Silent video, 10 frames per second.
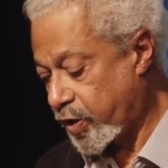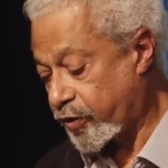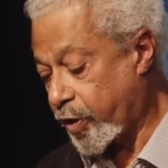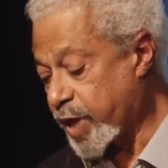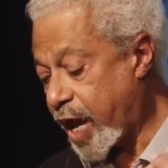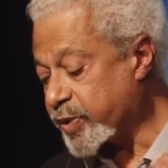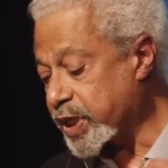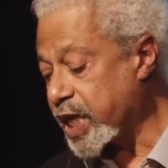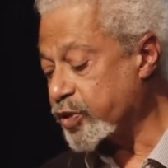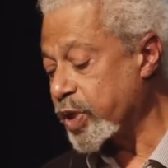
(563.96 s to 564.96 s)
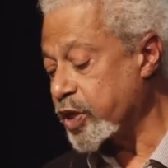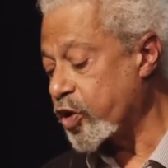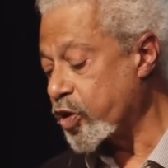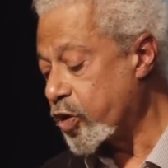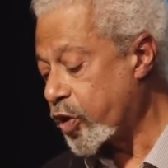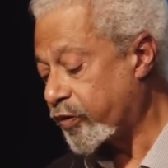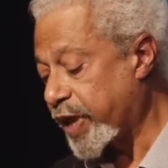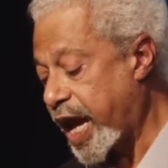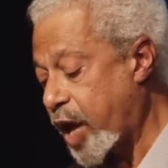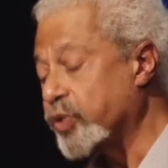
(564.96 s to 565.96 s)
From the upstairs window of
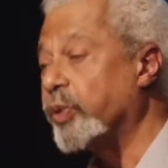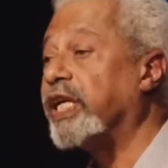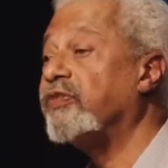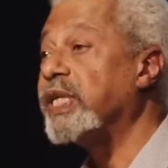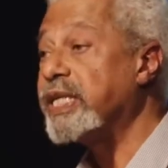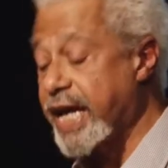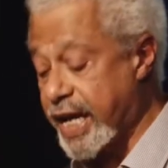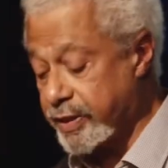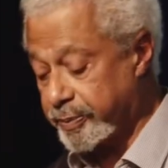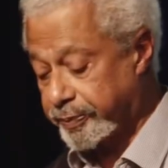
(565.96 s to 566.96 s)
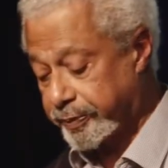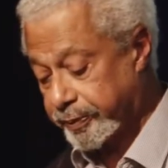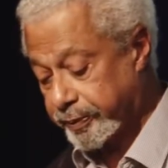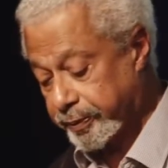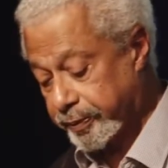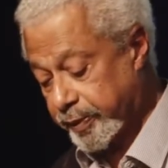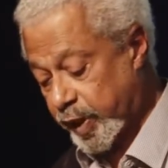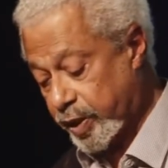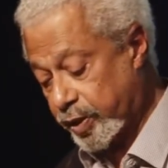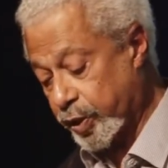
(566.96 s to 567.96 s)
the house we lived in then,
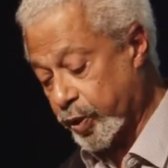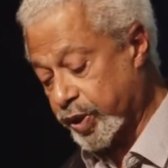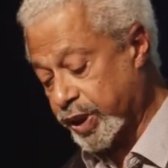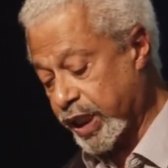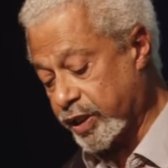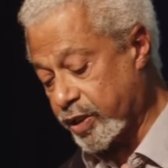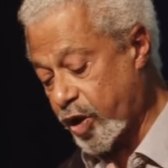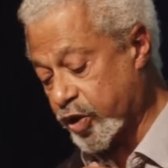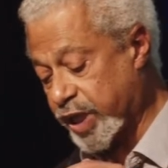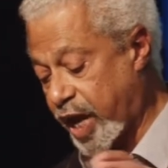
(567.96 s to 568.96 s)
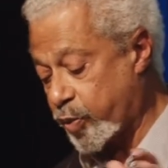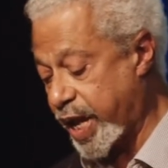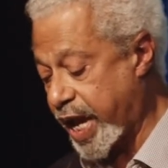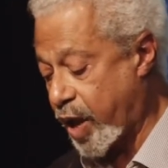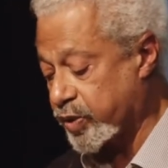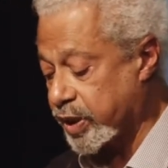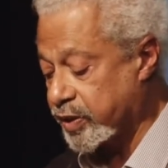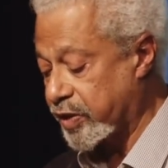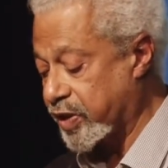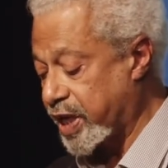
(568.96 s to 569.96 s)
you could see the dockside
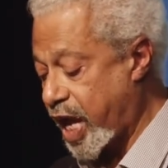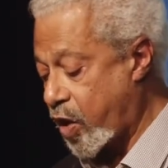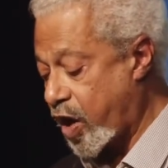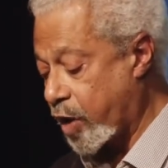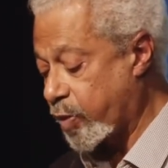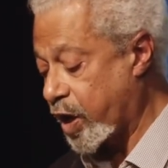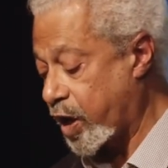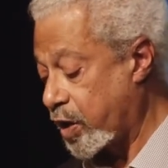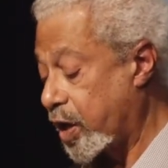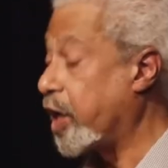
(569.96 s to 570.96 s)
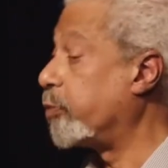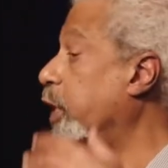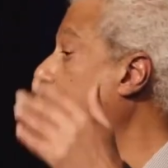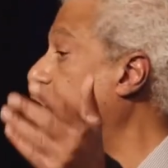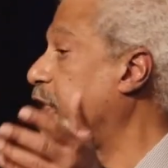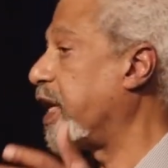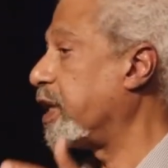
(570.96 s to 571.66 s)
warehouses and the Dhow Harbour, and beyond